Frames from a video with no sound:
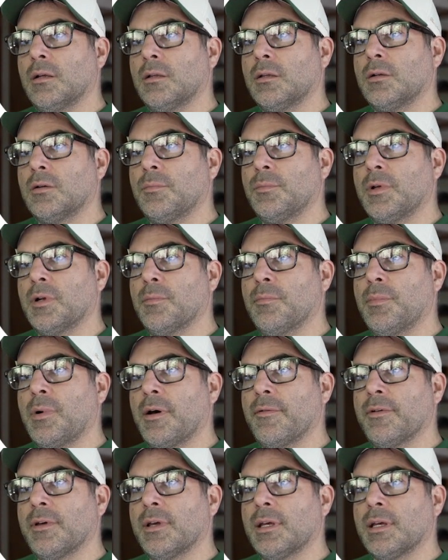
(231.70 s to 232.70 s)
a little bit
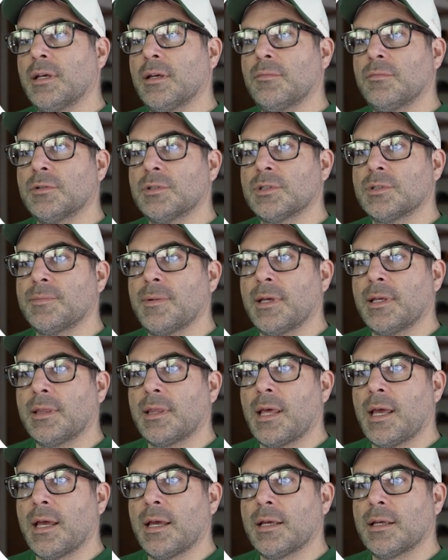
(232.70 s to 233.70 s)
above it, and we'll just make
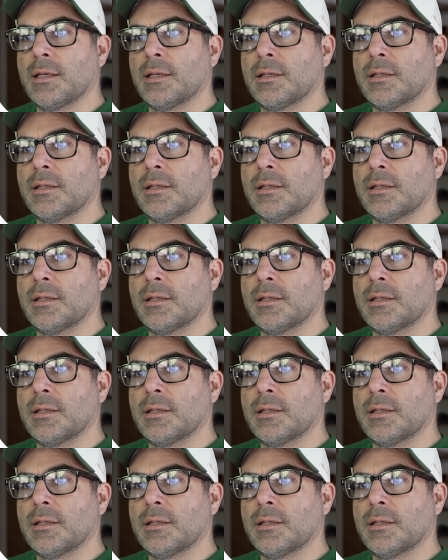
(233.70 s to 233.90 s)
that